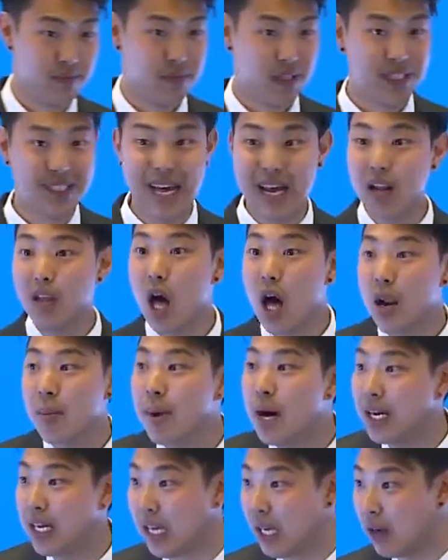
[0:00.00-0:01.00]
Is that a lot of
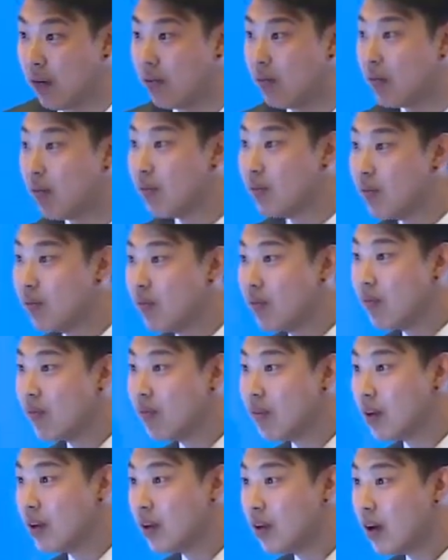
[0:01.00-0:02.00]
money?
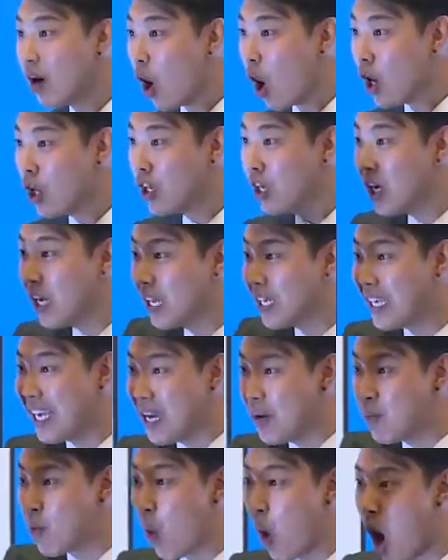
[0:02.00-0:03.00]
Are you going to
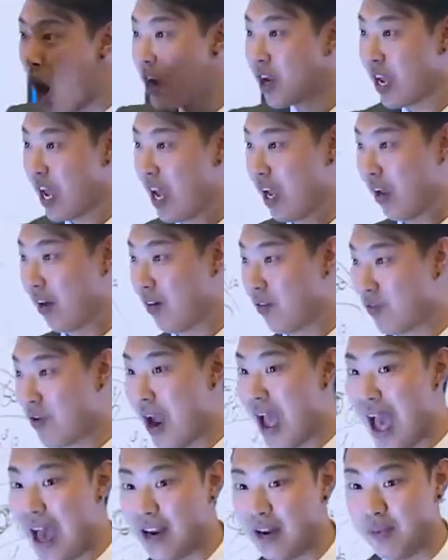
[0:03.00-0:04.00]
keep working for
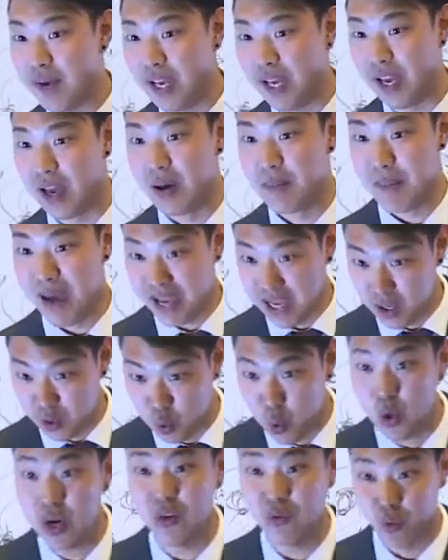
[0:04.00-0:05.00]
Atomy, making
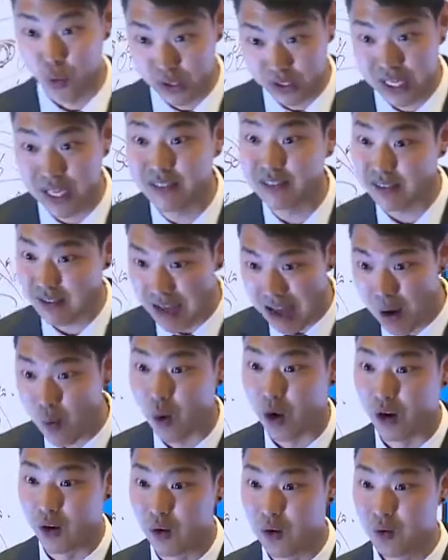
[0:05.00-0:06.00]
24 cents an
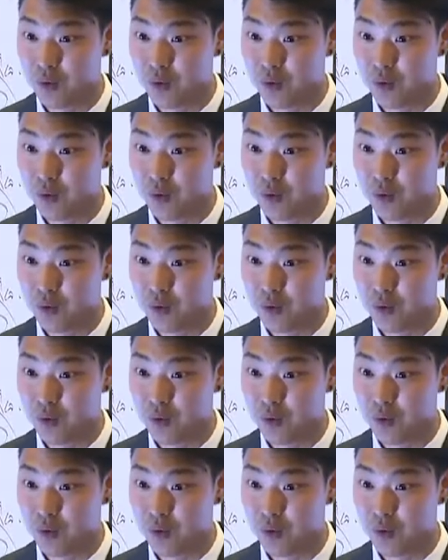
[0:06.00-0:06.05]
hour?